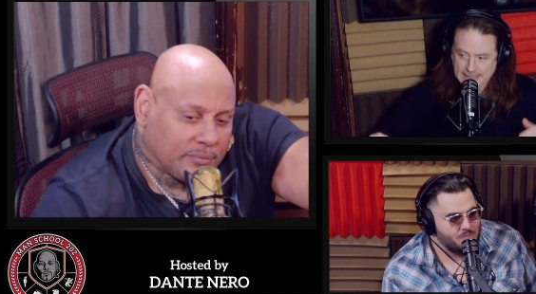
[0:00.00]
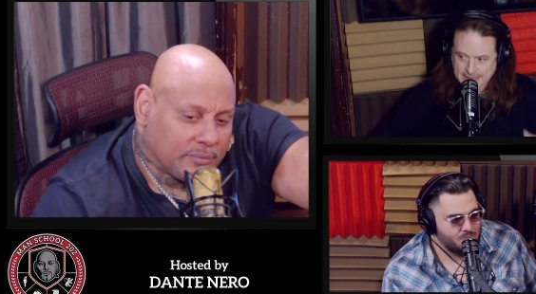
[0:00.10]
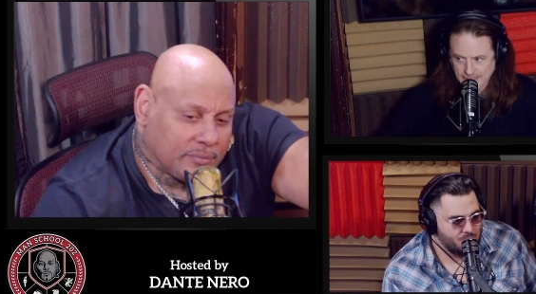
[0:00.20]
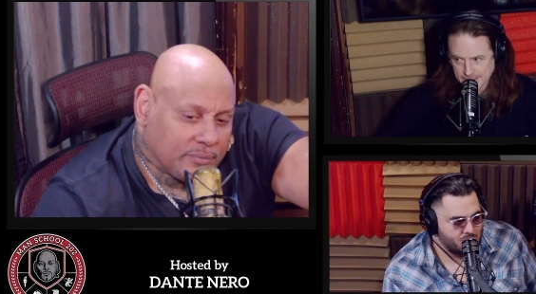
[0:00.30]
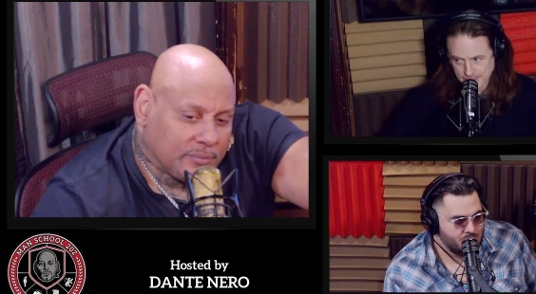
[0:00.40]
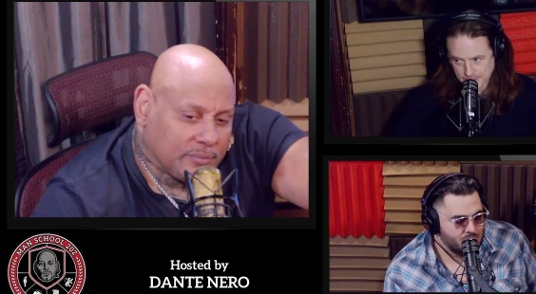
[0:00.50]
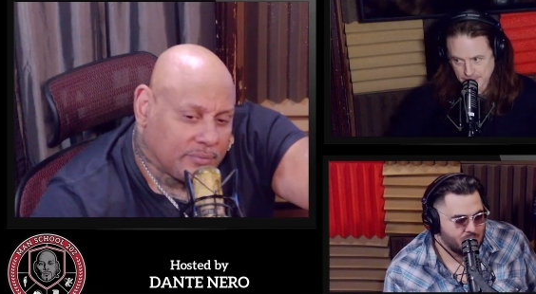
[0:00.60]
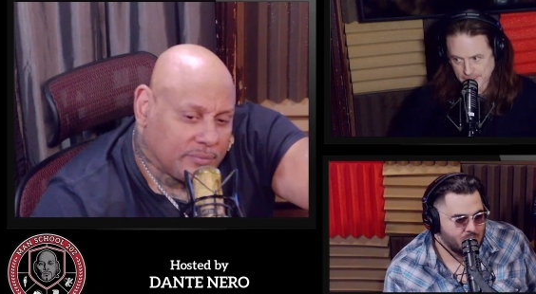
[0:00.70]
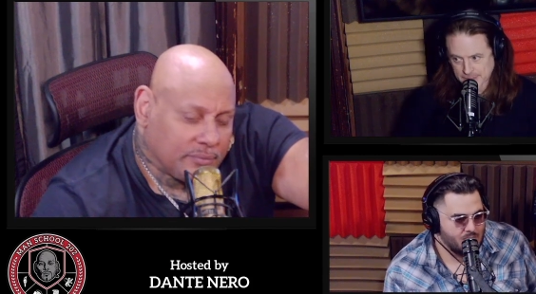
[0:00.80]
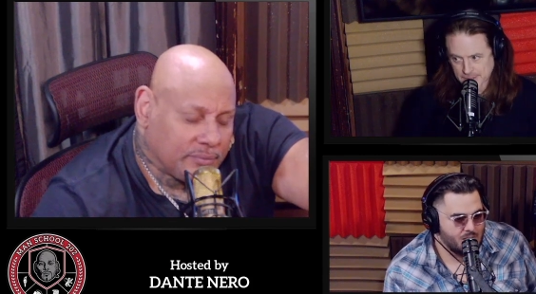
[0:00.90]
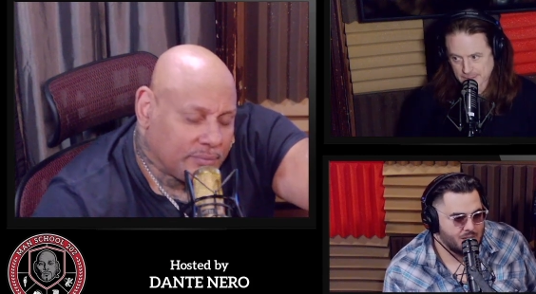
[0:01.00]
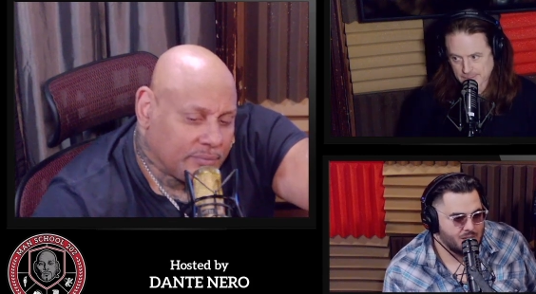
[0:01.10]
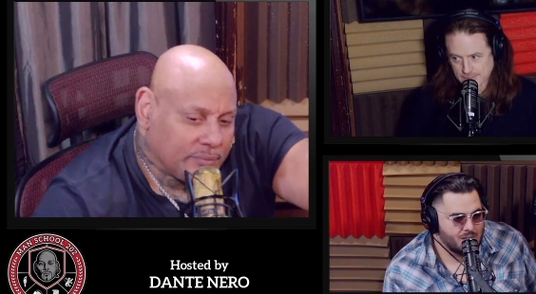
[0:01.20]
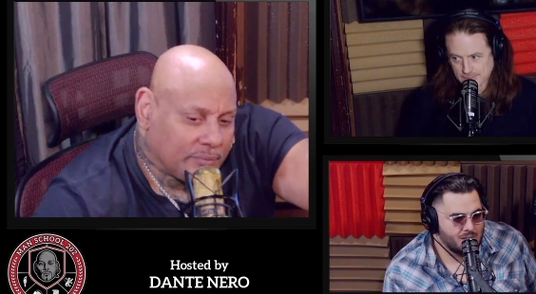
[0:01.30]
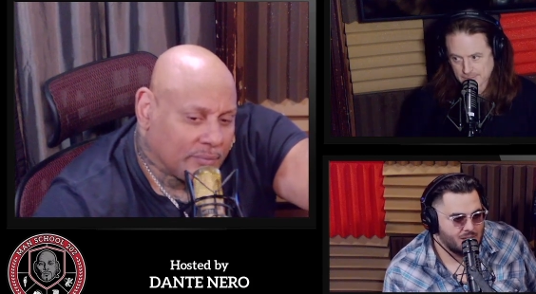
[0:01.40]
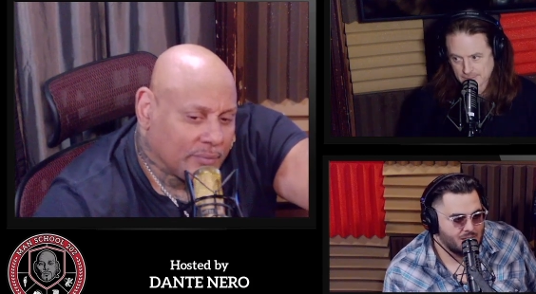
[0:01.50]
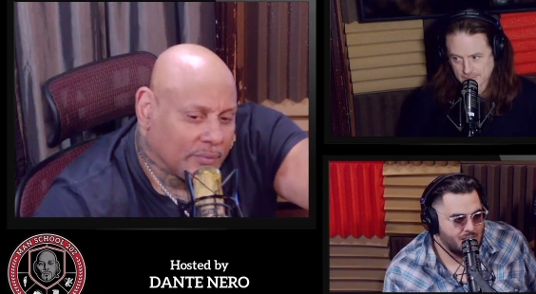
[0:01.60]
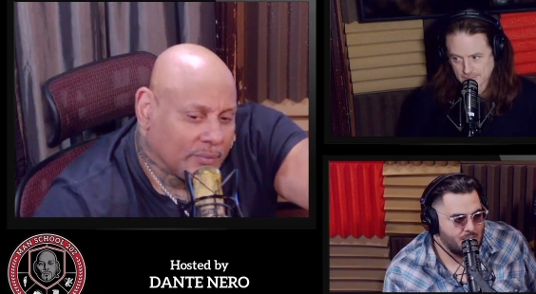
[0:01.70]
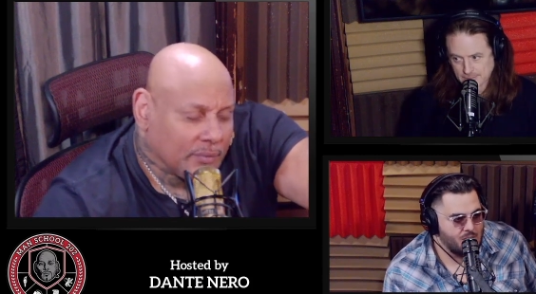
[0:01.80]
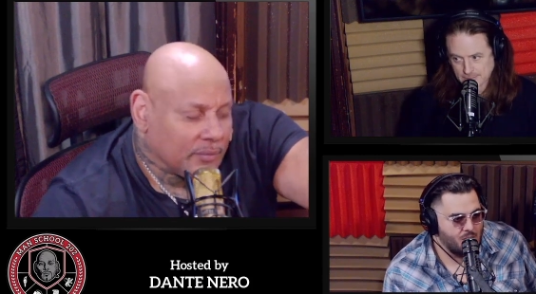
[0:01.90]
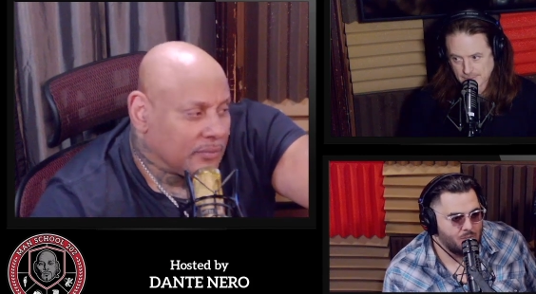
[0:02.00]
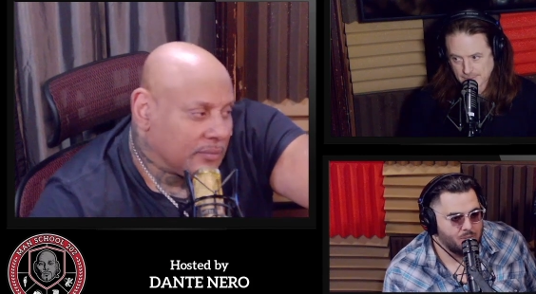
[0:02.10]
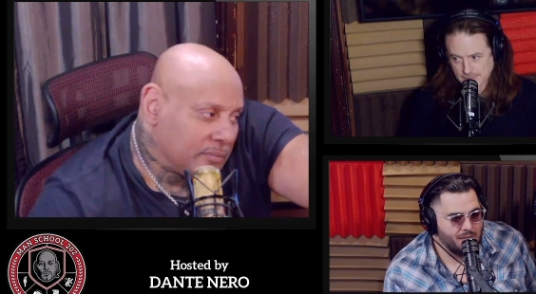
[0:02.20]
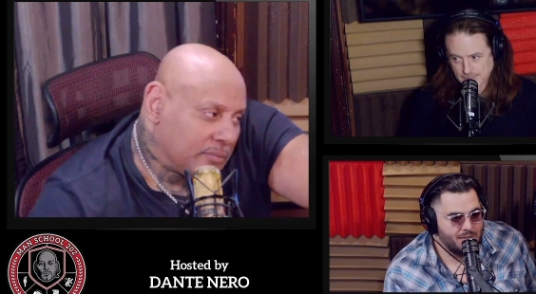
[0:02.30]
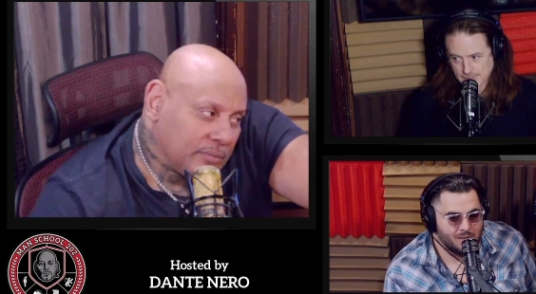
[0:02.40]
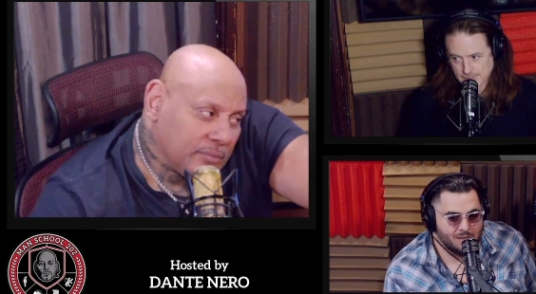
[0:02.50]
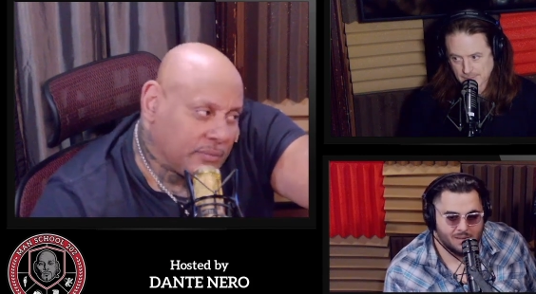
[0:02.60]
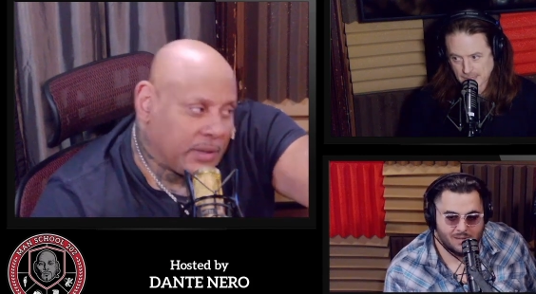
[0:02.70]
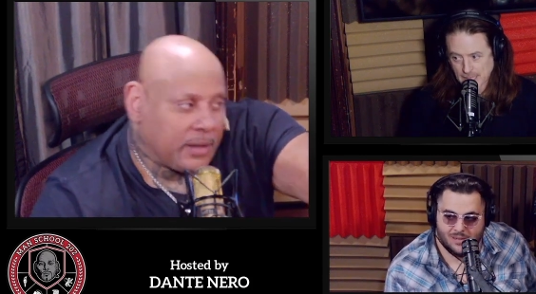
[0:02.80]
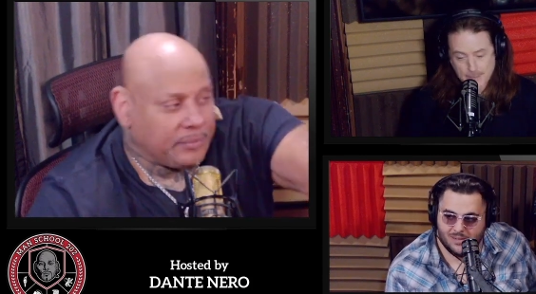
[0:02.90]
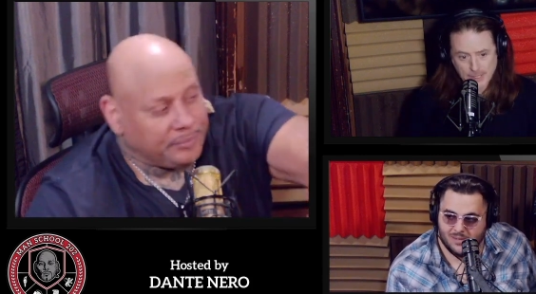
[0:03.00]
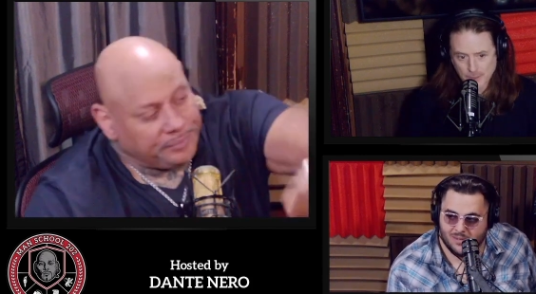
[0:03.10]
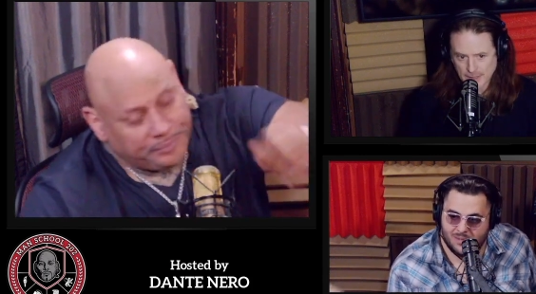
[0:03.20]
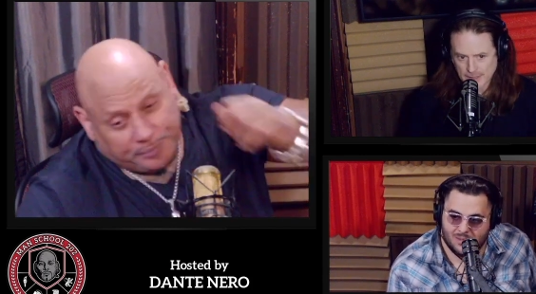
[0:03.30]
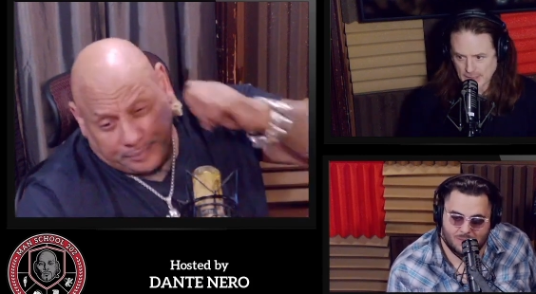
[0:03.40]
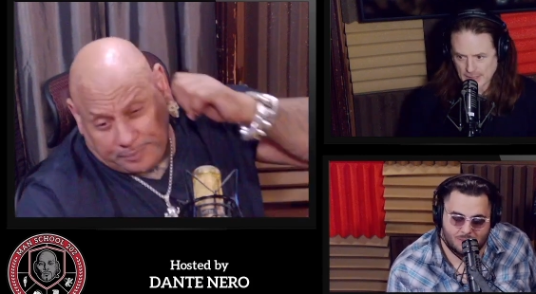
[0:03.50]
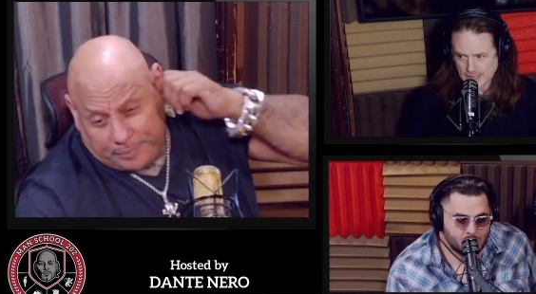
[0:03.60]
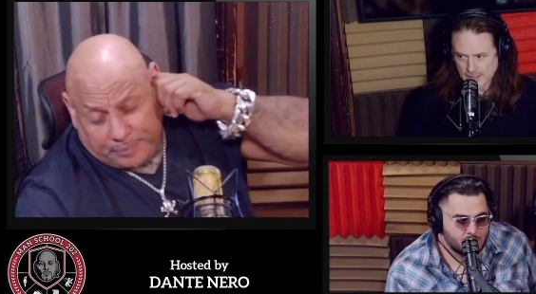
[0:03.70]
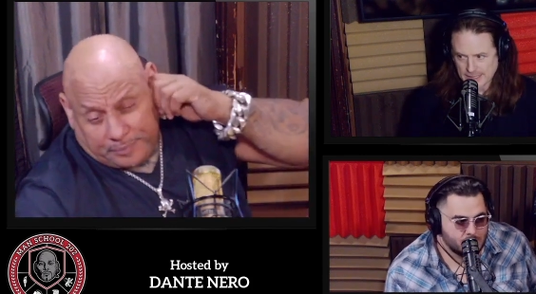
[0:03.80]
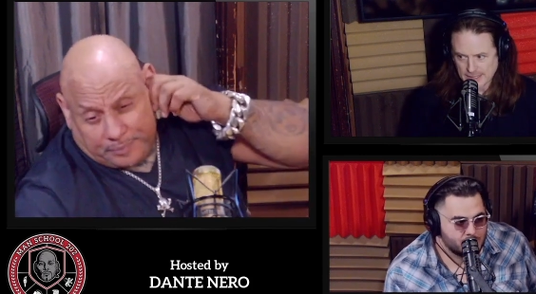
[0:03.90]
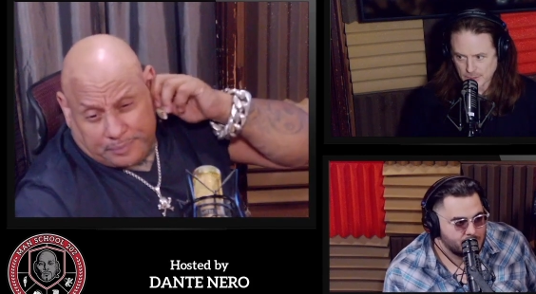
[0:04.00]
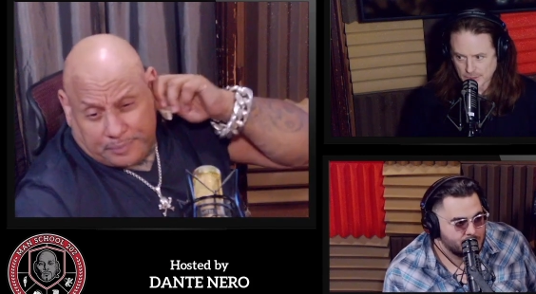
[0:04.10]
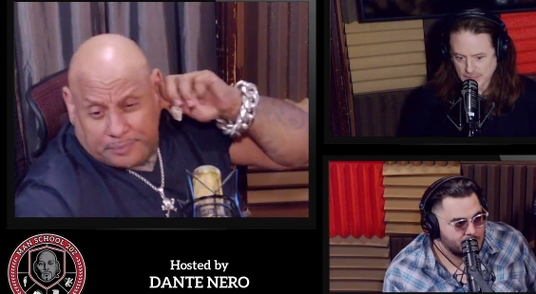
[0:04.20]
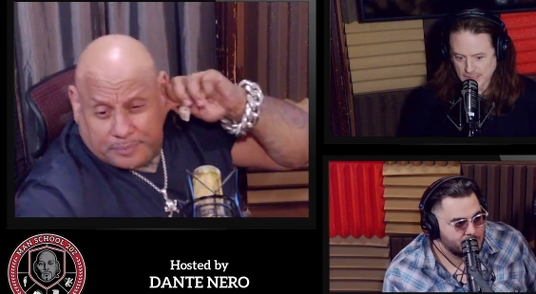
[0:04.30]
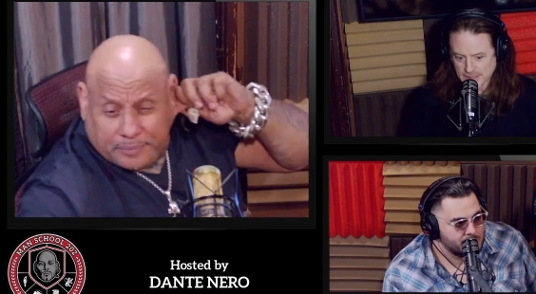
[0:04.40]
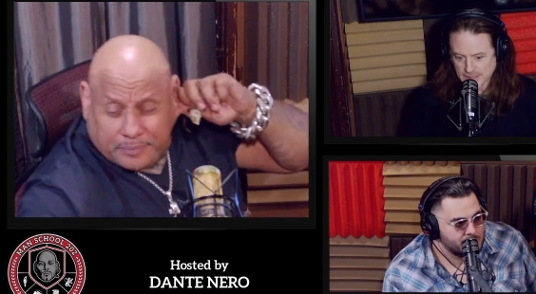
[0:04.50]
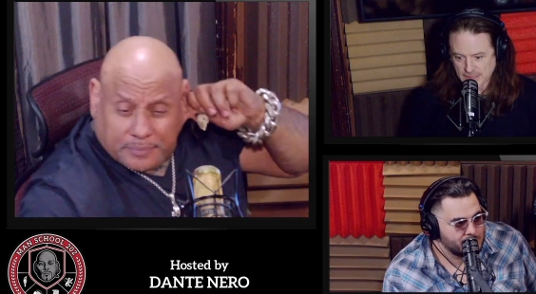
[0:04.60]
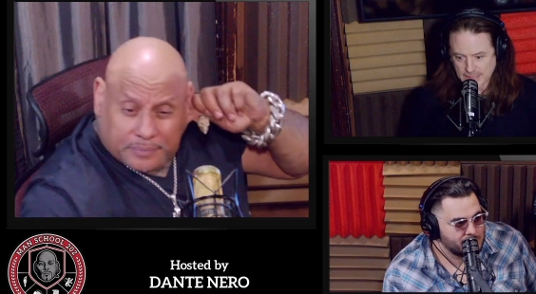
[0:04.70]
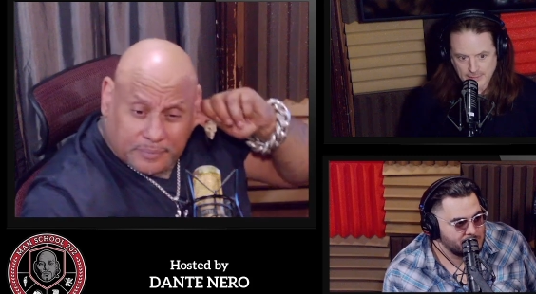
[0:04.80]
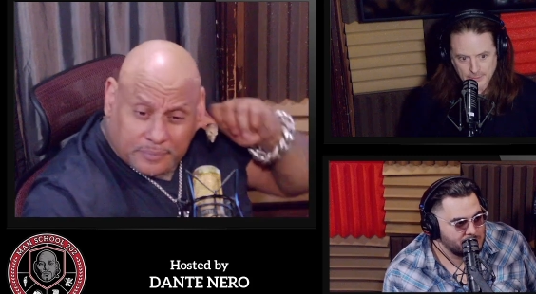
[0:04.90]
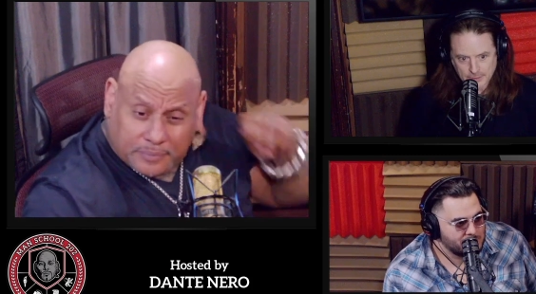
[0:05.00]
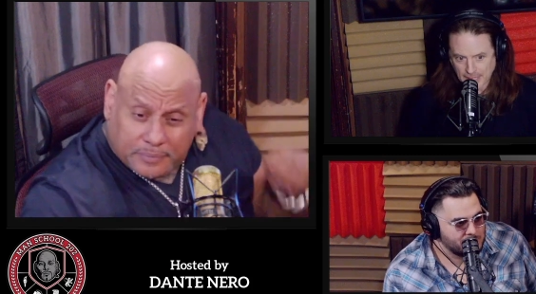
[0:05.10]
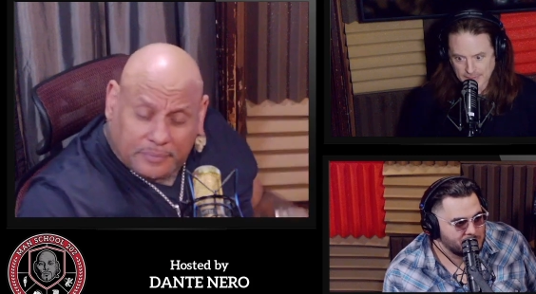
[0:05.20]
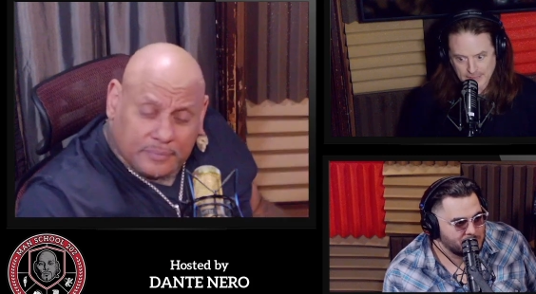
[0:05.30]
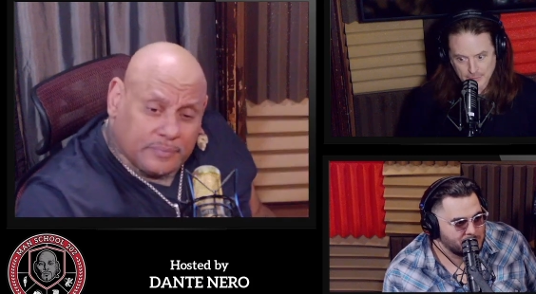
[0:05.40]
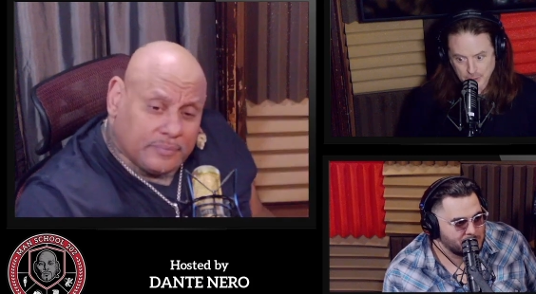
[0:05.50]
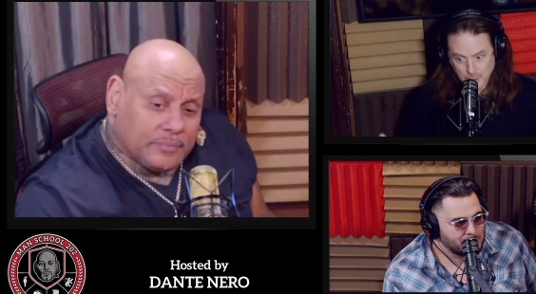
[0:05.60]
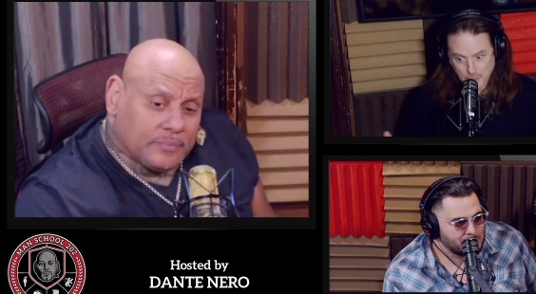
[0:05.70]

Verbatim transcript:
Speaker 1: That's how you know it's racist.
Speaker 2: Came here on a plane. Yeah,
Speaker 1: and by the way, illegals is never. I've never heard the